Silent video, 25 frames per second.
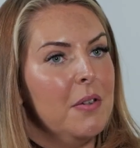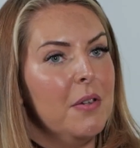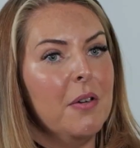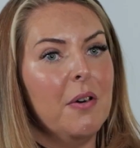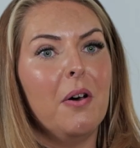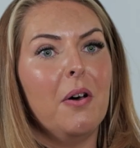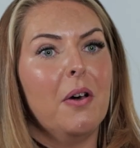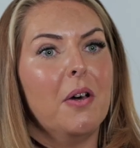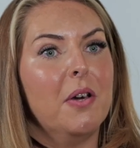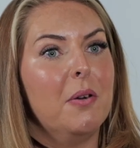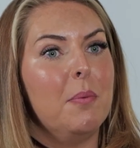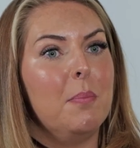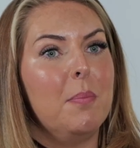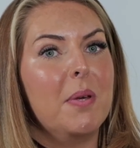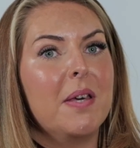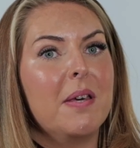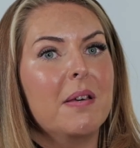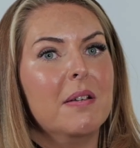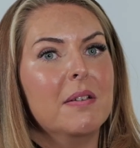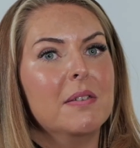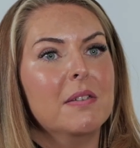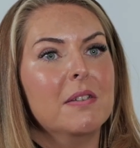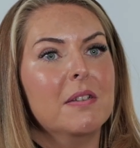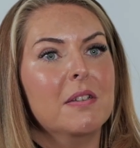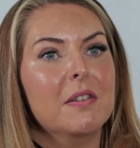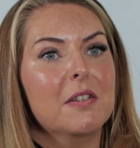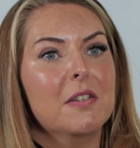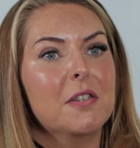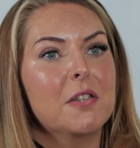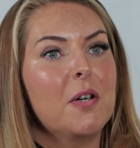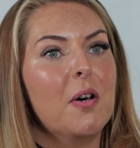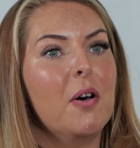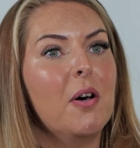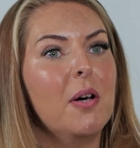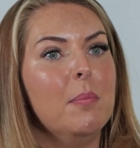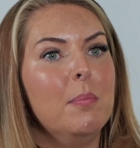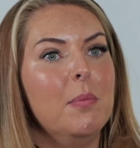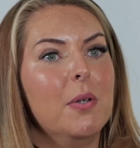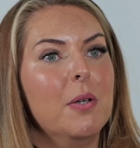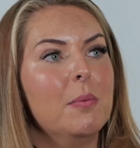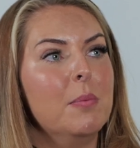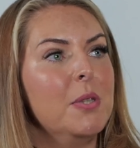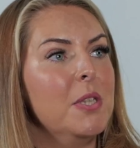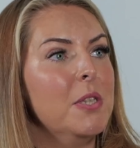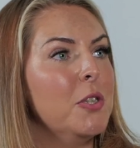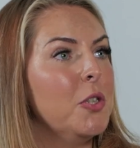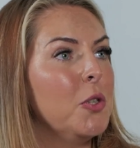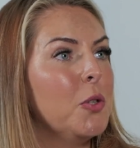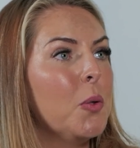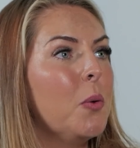No, because at the time,
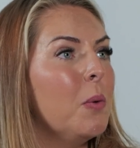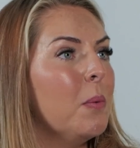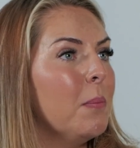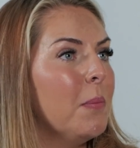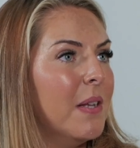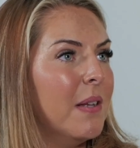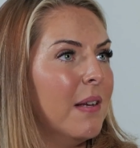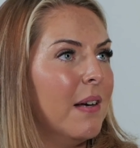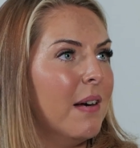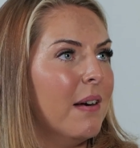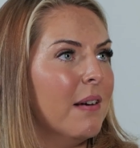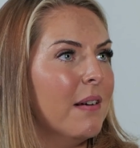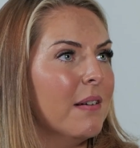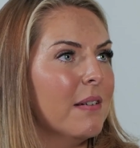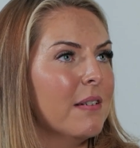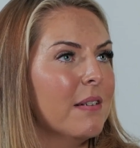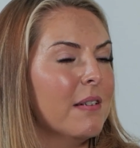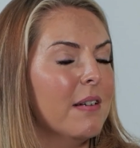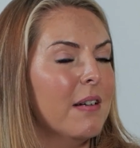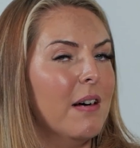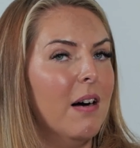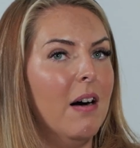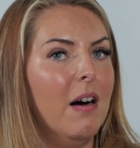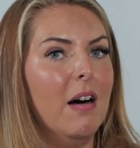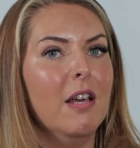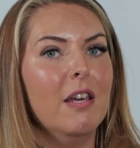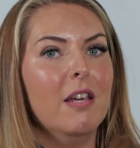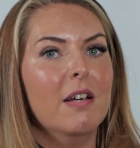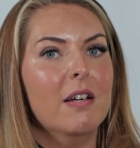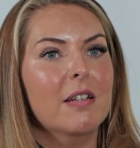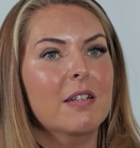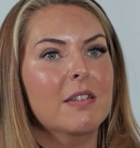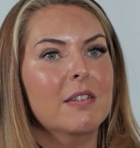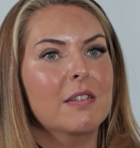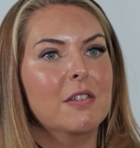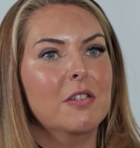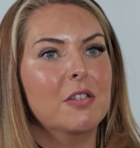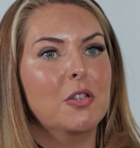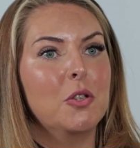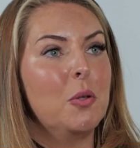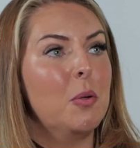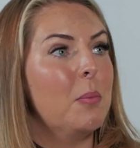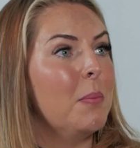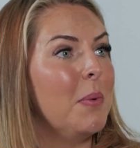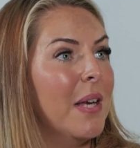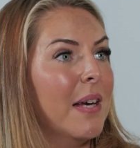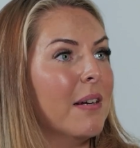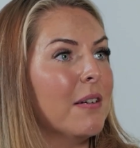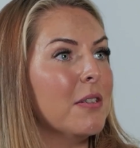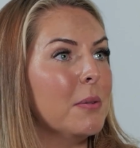nobody had taught me that. Arla had
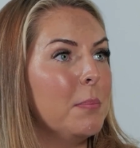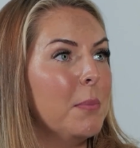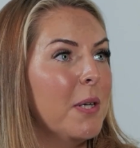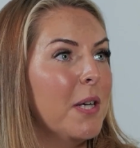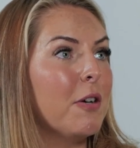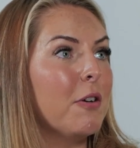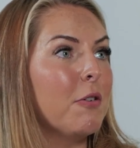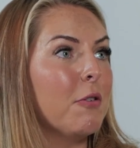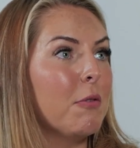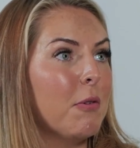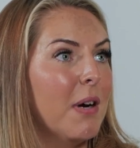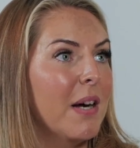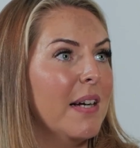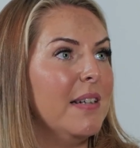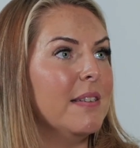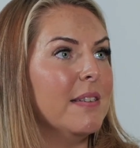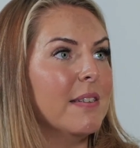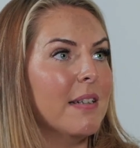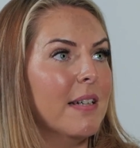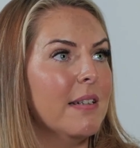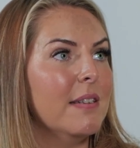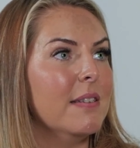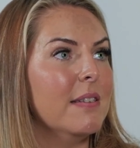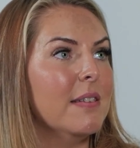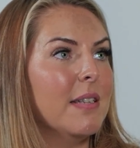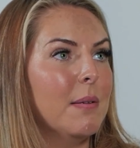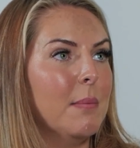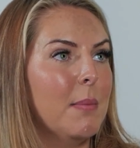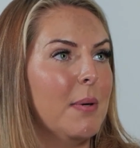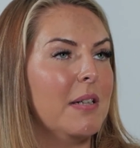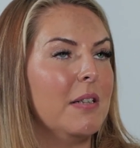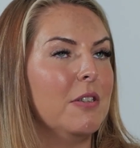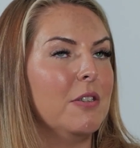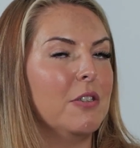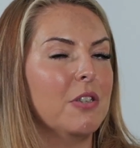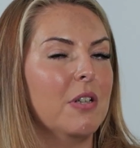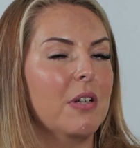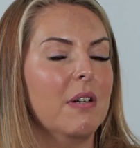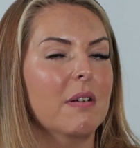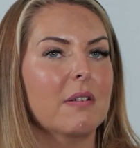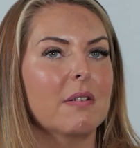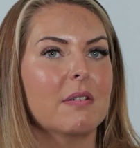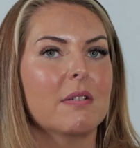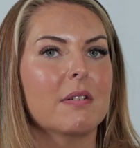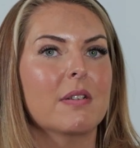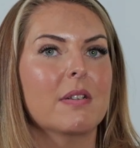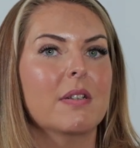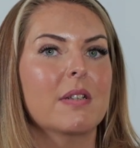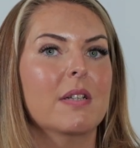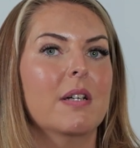taught me how to be a great tenancy manager.
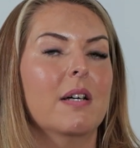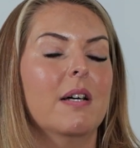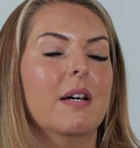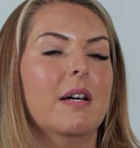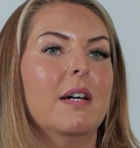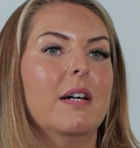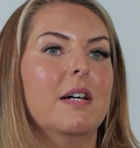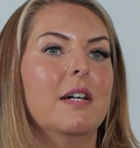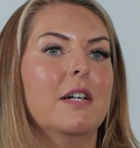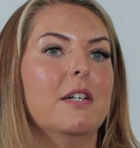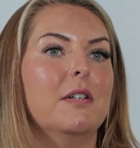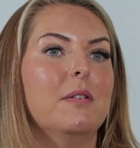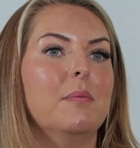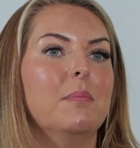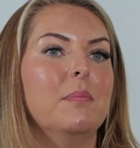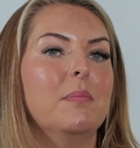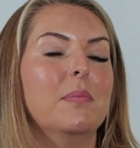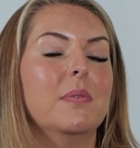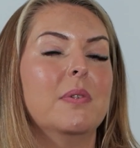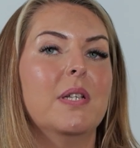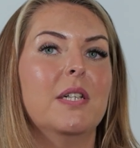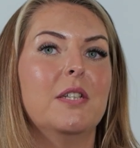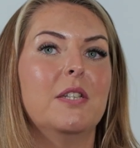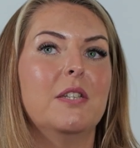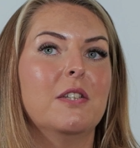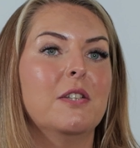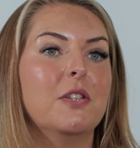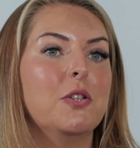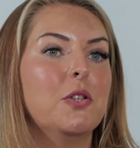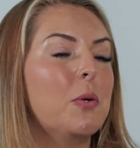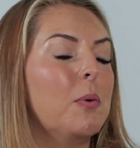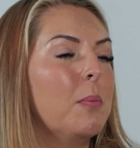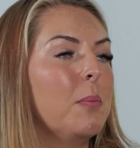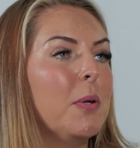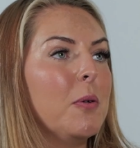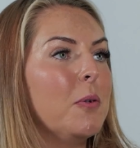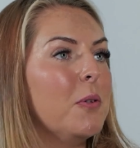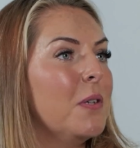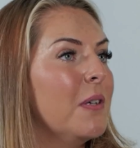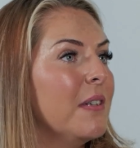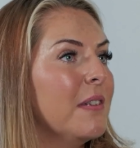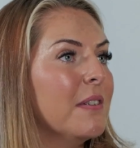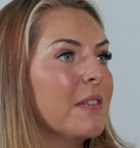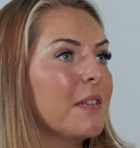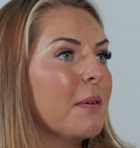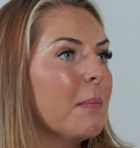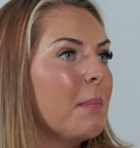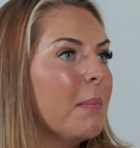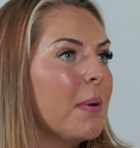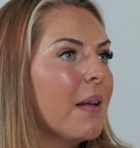They'd taught me all
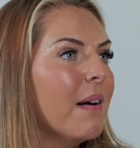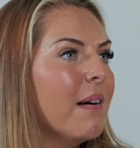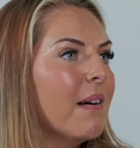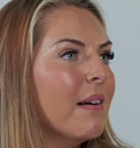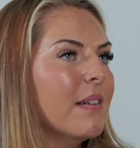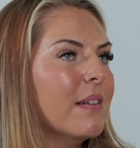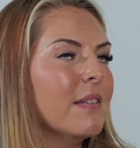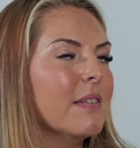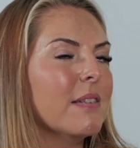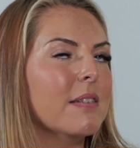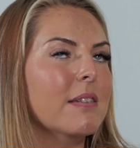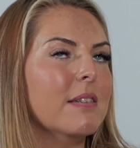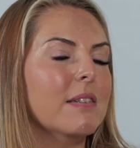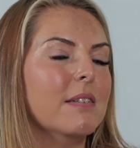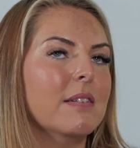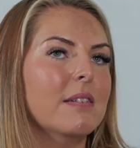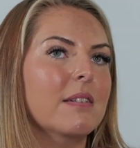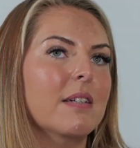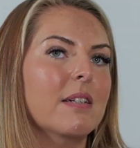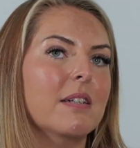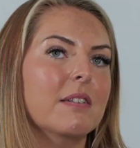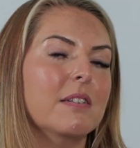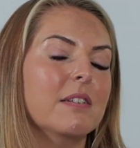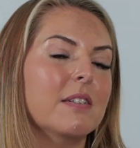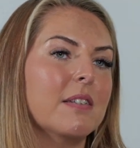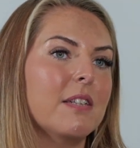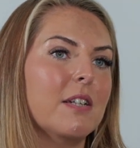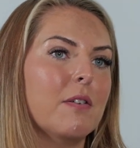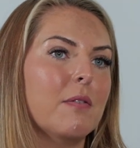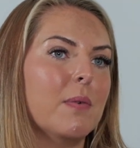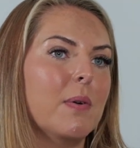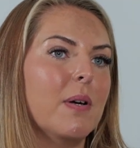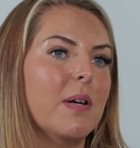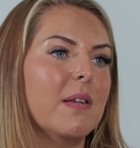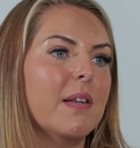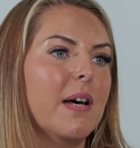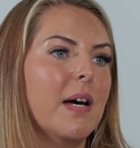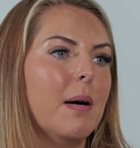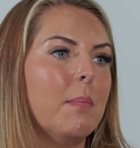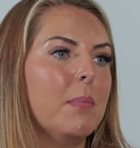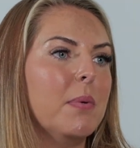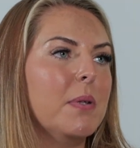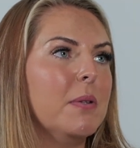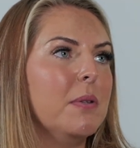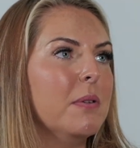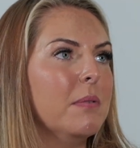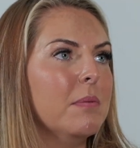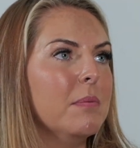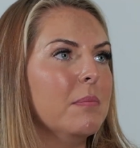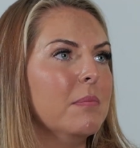things compliance and stuff like that.
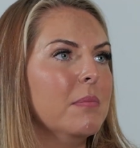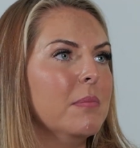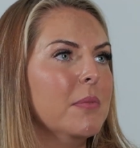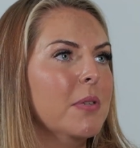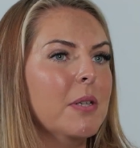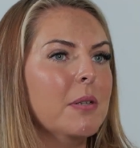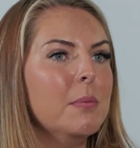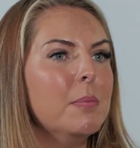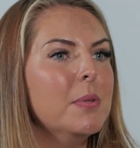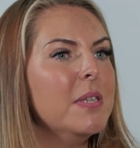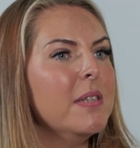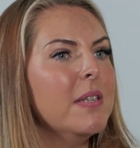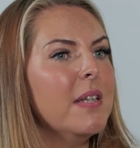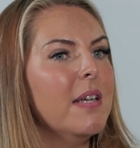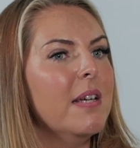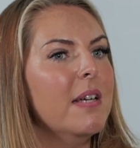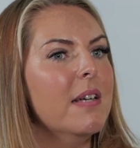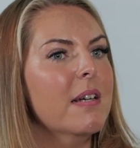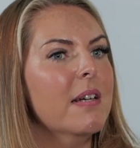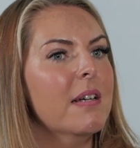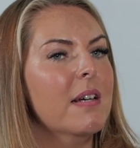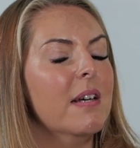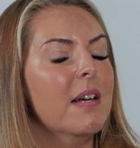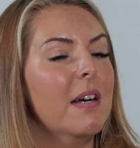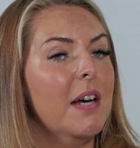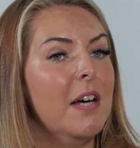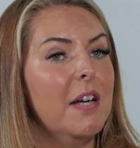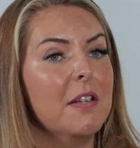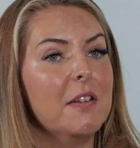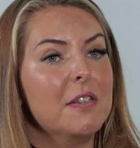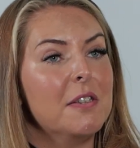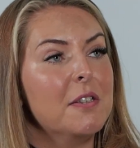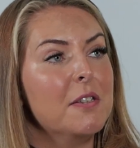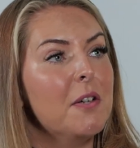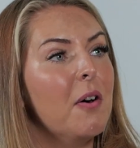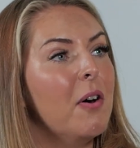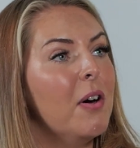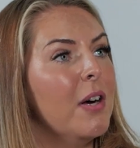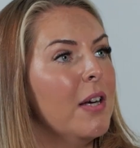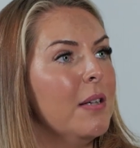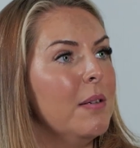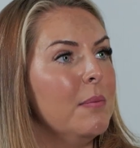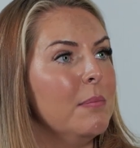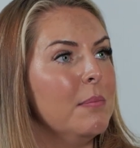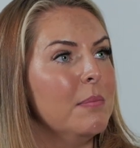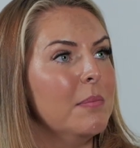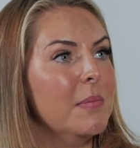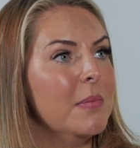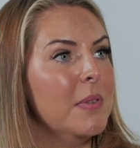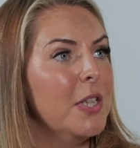But nobody at the
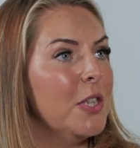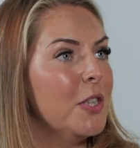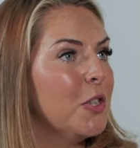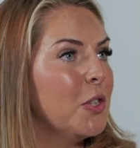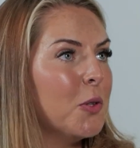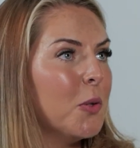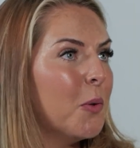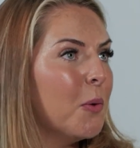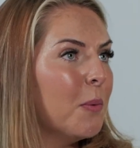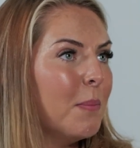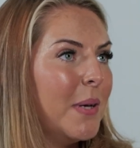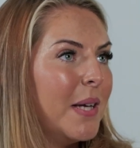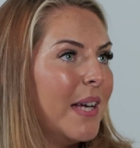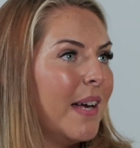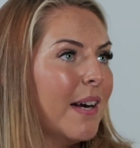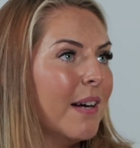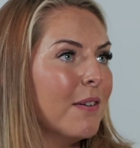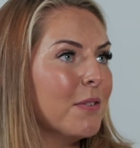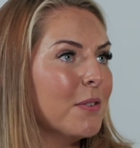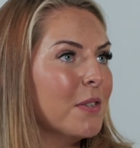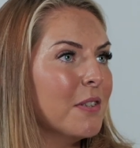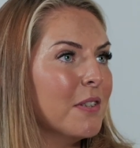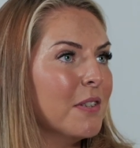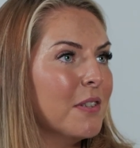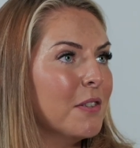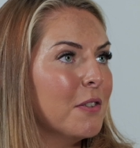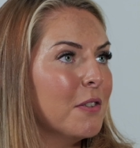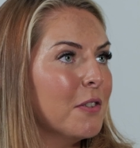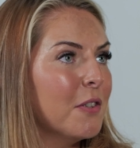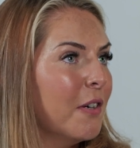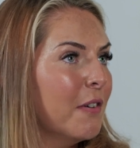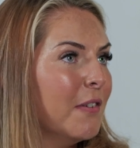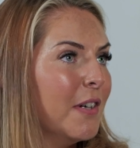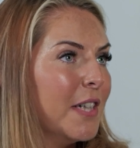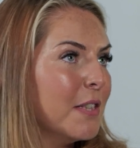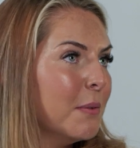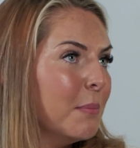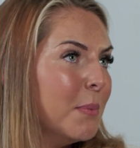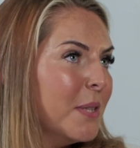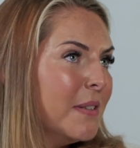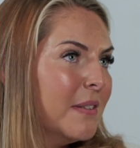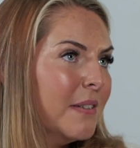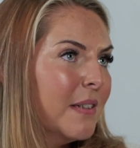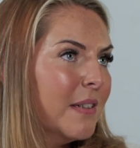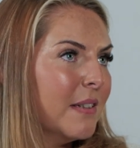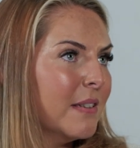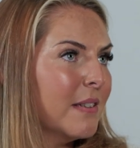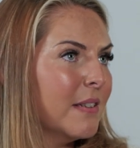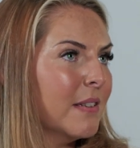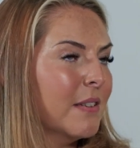time had taught me how to direct a
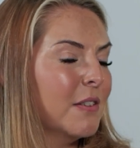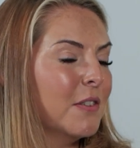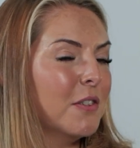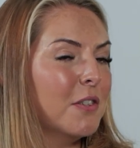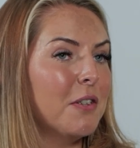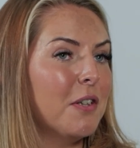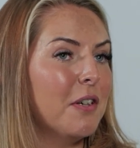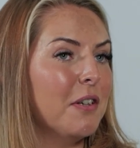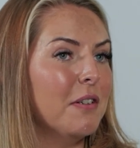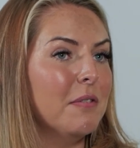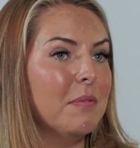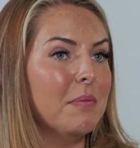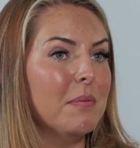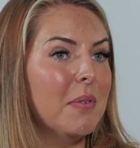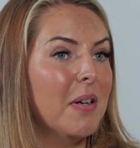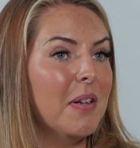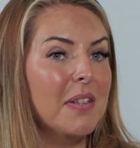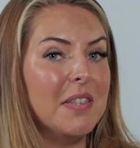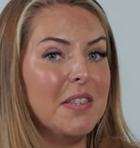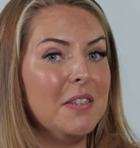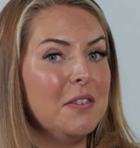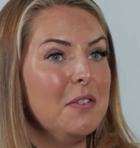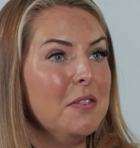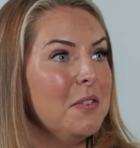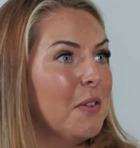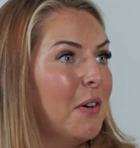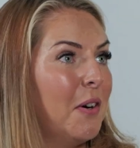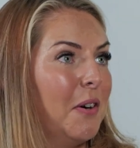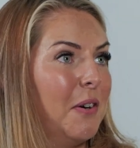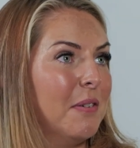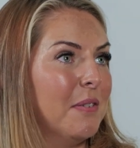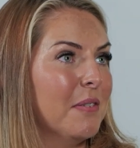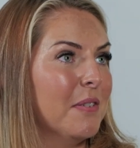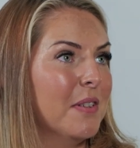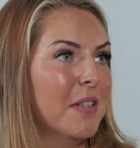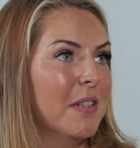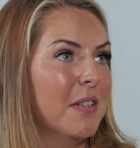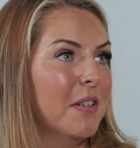business. So I didn't know.